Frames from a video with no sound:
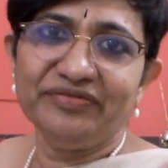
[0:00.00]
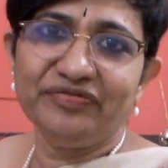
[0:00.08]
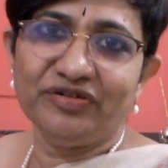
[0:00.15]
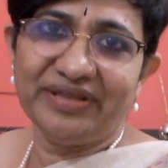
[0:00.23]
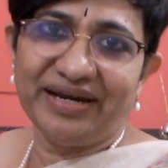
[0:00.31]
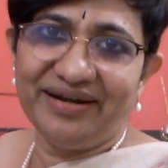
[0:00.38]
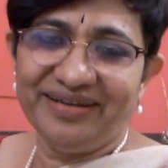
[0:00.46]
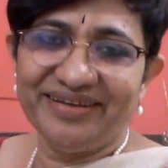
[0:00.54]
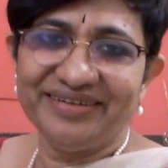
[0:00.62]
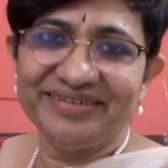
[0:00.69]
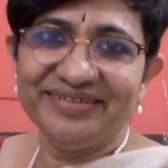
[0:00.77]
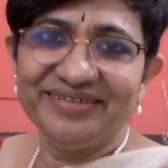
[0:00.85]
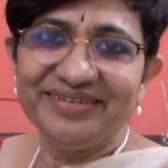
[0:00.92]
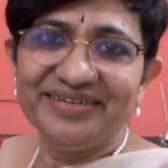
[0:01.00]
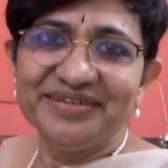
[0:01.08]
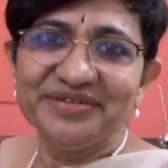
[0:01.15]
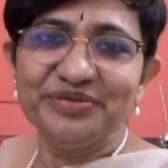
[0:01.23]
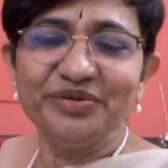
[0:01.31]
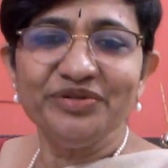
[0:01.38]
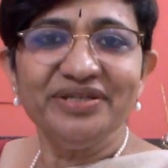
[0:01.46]
for that day.
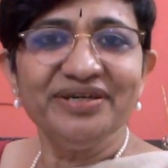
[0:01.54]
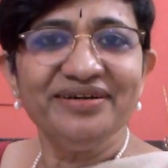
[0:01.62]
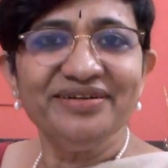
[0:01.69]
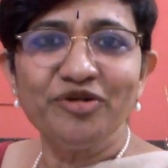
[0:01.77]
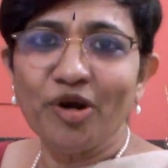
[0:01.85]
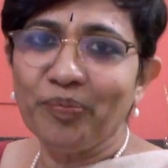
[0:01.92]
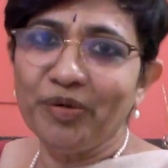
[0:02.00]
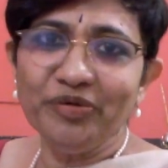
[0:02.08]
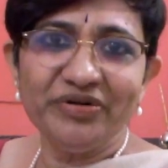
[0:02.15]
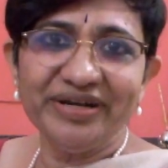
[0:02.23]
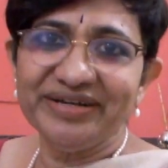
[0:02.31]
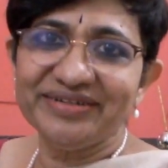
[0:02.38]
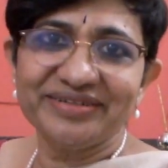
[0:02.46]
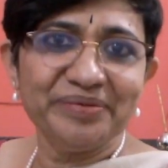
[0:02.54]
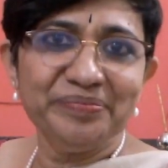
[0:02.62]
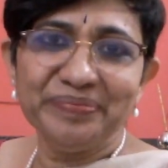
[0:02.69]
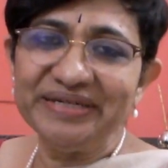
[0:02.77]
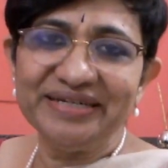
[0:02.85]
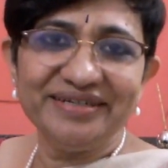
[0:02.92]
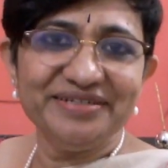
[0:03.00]
So the dropout rate
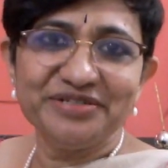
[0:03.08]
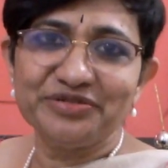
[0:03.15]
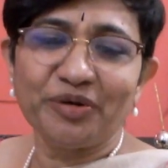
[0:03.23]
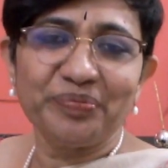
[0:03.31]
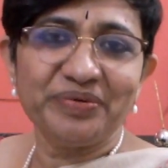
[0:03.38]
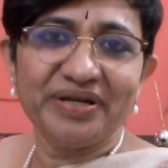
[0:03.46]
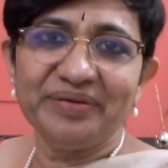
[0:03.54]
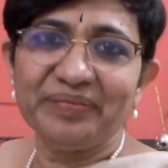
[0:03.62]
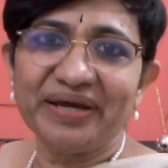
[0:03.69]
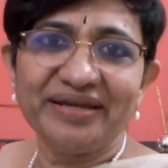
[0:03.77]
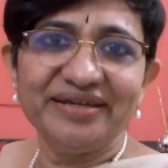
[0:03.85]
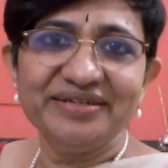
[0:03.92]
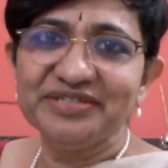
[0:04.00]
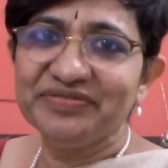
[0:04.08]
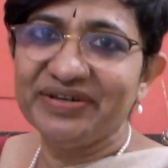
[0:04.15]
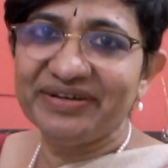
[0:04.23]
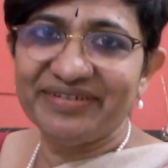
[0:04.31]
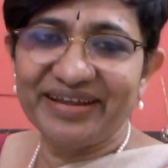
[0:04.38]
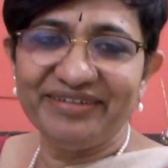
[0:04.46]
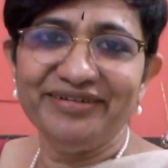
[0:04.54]
completely stopped and my kids were
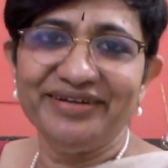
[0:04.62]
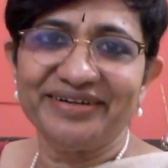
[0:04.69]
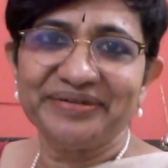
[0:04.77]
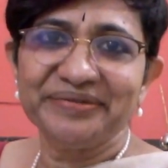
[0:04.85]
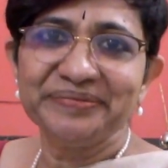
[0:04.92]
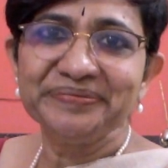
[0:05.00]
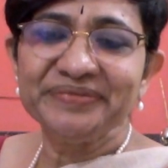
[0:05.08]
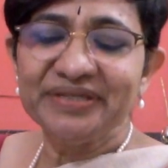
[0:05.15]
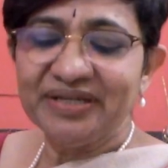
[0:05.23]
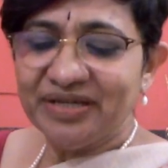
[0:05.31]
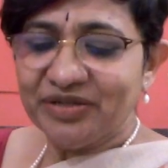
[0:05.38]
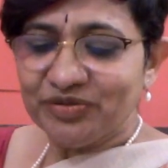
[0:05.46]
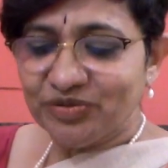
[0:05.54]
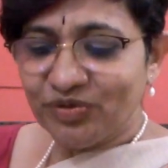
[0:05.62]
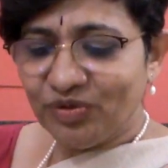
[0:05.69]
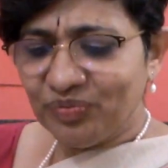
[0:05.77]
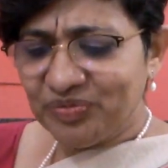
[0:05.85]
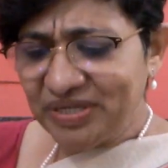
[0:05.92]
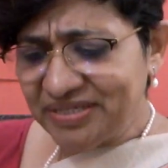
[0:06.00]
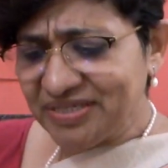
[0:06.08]
regular. So
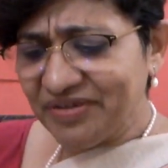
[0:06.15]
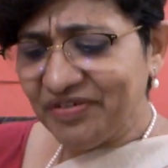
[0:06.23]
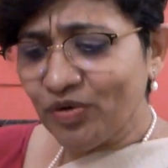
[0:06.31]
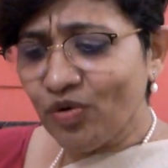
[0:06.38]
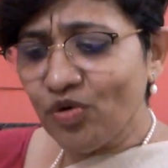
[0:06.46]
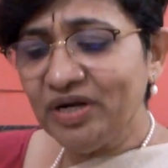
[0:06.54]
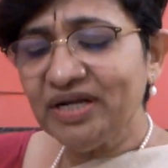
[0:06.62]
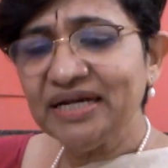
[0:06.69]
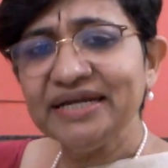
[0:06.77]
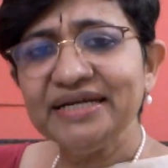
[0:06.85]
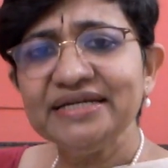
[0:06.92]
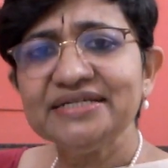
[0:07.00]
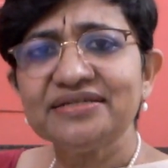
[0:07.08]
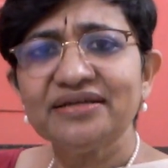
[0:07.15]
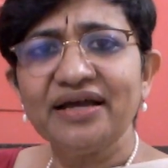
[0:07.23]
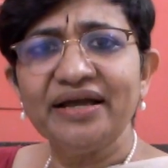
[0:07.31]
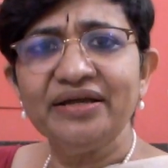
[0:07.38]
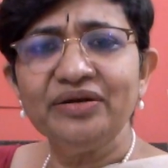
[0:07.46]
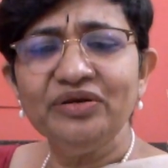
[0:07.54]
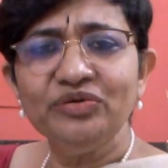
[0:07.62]
since they were older kids,
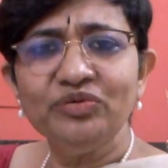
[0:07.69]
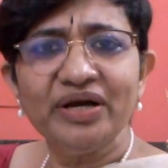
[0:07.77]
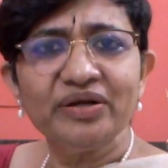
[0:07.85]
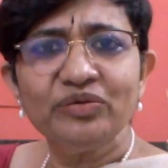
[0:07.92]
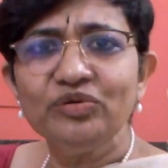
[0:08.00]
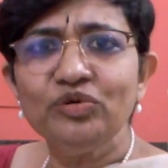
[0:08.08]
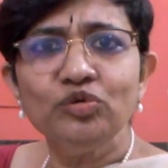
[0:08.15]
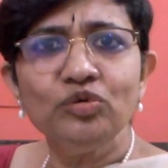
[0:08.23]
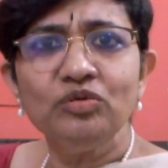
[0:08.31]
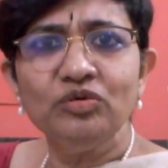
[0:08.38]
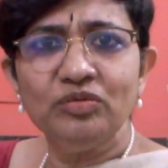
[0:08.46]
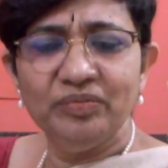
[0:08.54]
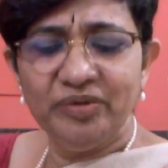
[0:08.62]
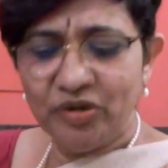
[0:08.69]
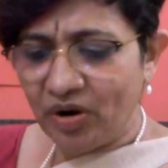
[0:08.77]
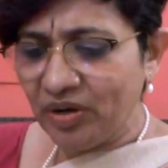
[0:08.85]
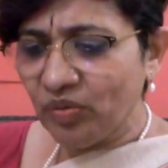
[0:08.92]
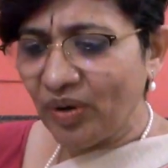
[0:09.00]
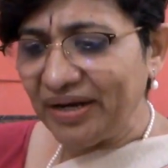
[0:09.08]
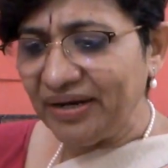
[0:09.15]
I knew I couldn't do
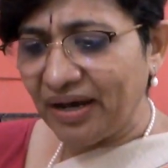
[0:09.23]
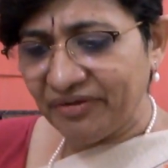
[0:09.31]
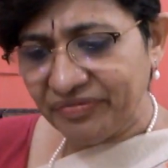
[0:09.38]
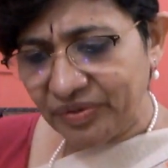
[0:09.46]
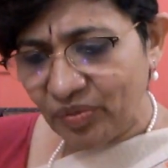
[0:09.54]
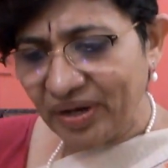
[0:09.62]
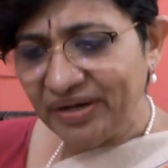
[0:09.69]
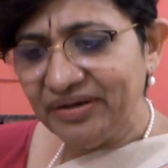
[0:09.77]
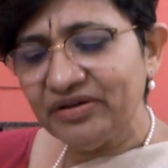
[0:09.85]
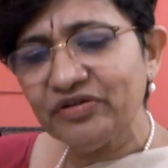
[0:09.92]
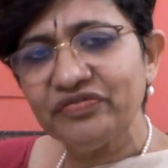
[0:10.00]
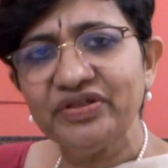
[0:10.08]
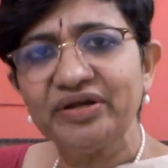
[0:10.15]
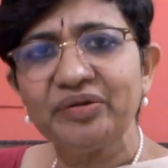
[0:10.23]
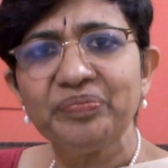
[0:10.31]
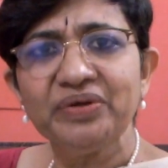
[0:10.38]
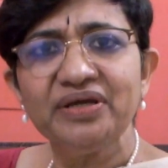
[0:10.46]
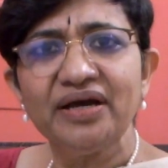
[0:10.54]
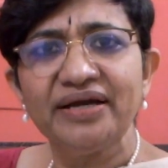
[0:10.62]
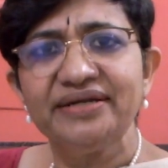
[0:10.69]
beyond after 1 year of
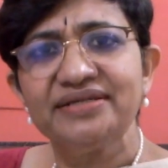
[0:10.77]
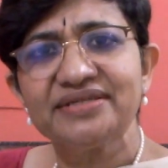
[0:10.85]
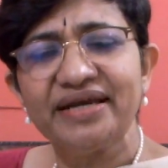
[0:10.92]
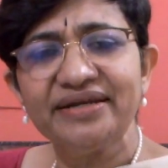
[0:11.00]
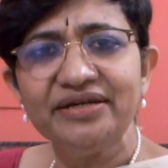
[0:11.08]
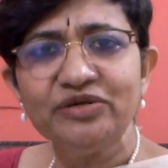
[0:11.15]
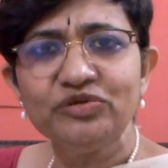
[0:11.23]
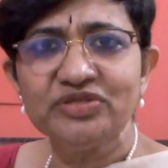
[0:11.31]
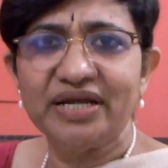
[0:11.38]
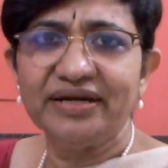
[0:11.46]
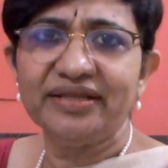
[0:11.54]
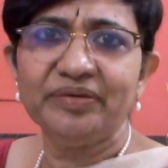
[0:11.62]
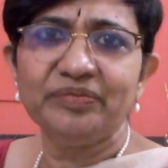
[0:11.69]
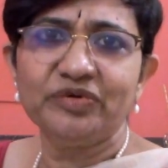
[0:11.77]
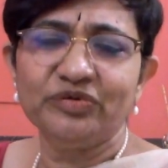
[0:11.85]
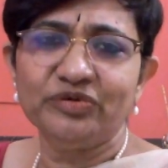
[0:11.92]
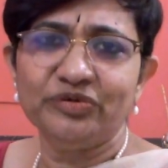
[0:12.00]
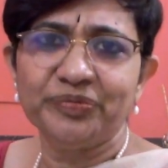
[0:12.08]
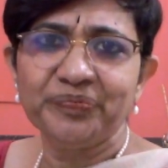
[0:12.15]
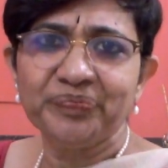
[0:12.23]
therapy, I decided to send them
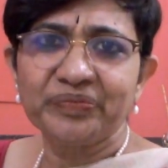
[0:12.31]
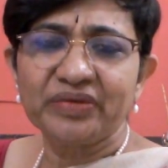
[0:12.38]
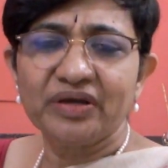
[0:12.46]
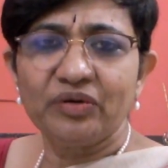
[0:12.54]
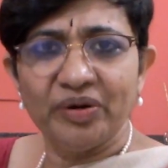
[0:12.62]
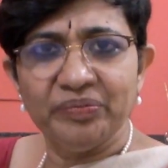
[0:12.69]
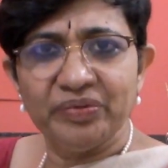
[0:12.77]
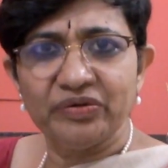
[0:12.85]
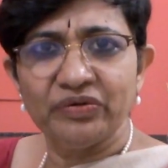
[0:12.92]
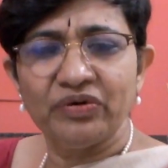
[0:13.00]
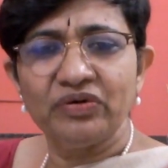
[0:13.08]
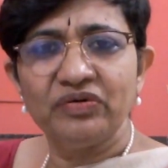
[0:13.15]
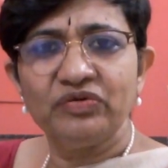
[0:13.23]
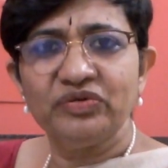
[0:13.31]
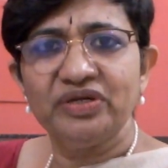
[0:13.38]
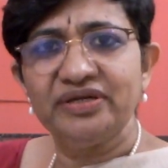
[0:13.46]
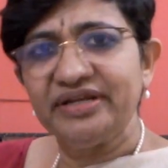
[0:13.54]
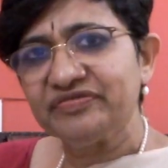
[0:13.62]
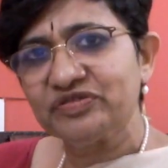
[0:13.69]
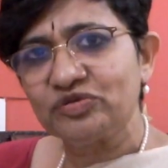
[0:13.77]
to Coimbatore, to the
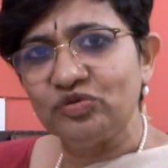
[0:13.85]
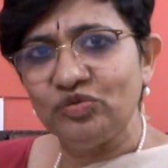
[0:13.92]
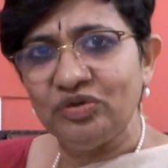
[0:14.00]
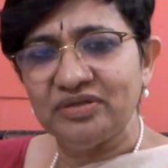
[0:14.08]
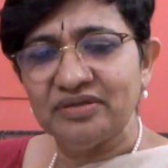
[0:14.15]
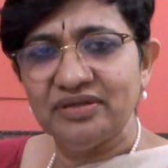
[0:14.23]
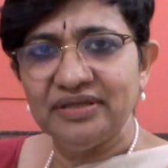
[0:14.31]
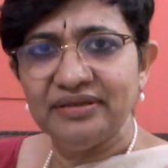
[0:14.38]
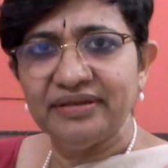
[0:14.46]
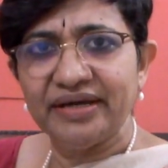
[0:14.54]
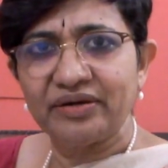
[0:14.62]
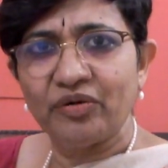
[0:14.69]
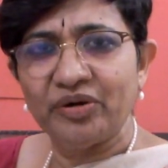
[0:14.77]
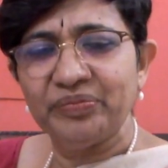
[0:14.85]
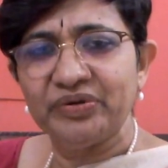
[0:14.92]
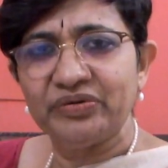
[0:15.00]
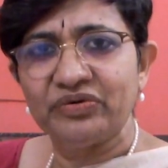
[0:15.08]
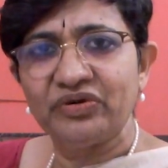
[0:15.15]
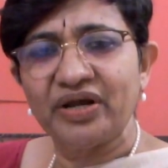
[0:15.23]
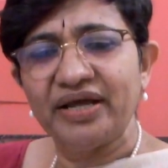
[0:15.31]
deaf school in that
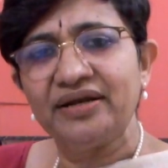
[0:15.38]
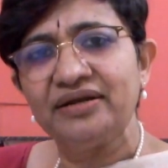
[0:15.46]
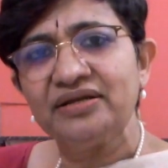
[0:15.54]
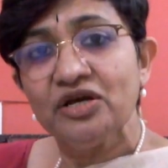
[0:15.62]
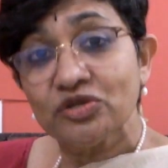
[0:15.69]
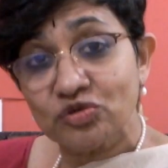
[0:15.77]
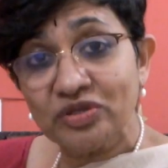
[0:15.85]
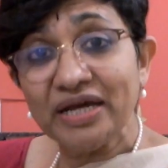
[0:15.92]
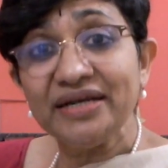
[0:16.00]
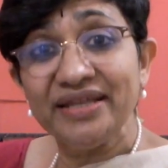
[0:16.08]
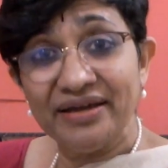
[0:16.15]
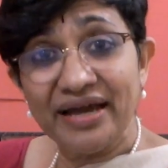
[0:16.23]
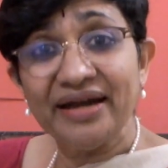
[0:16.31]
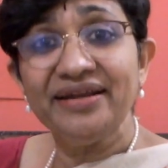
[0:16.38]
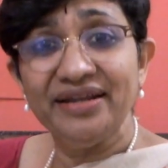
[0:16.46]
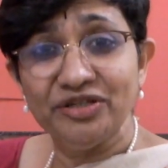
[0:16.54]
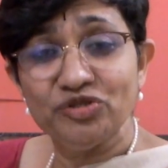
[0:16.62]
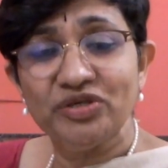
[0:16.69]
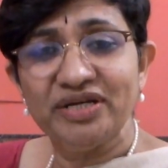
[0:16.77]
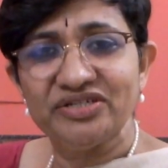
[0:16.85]
Coimbatore, and so that they had an
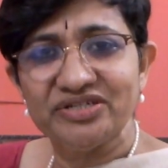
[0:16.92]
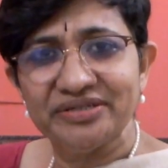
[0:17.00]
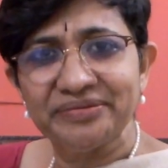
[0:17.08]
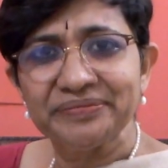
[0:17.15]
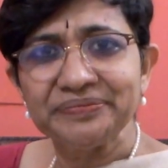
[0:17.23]
education.